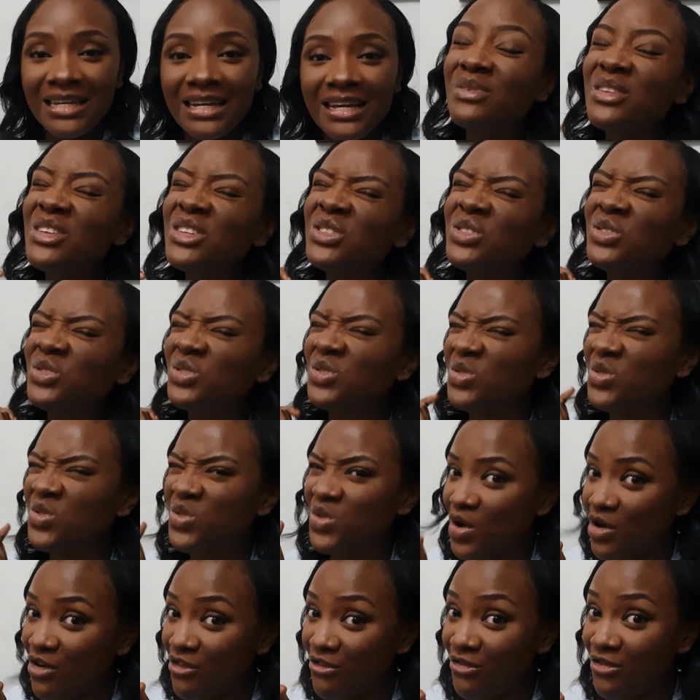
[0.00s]
Please do
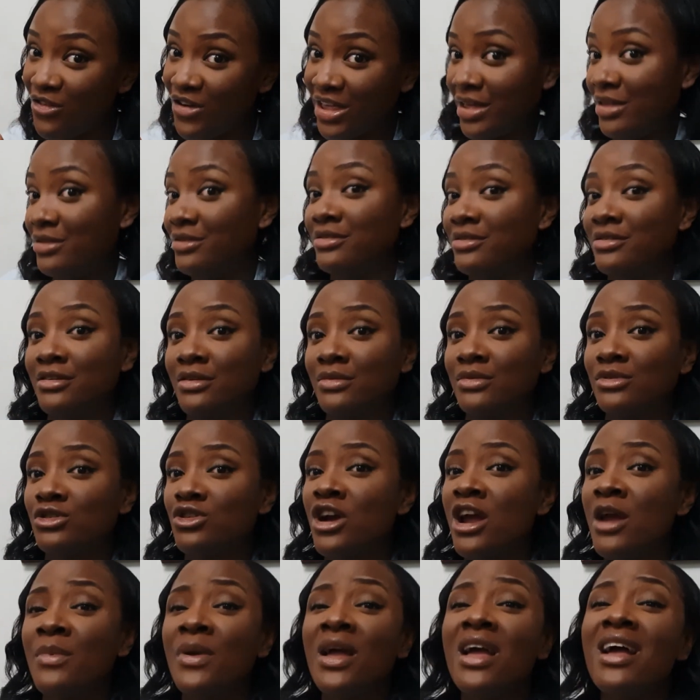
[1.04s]
not forget to
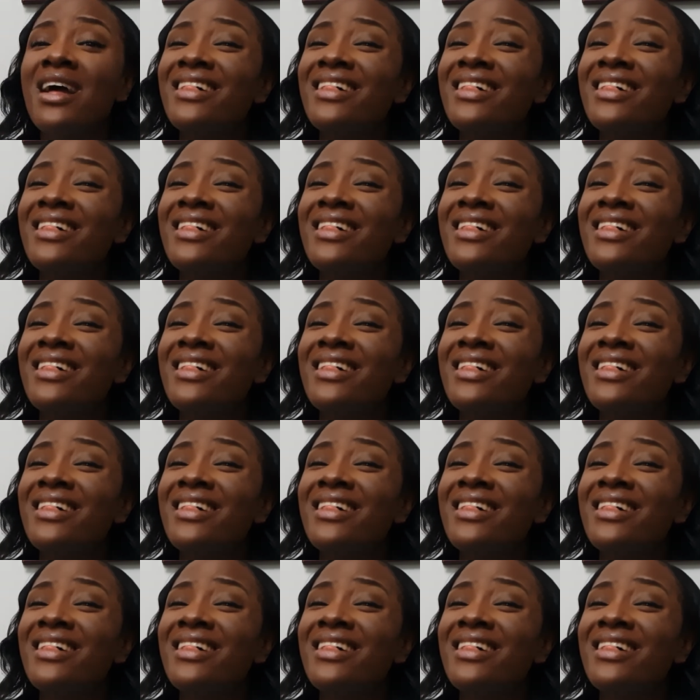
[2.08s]
subscribe.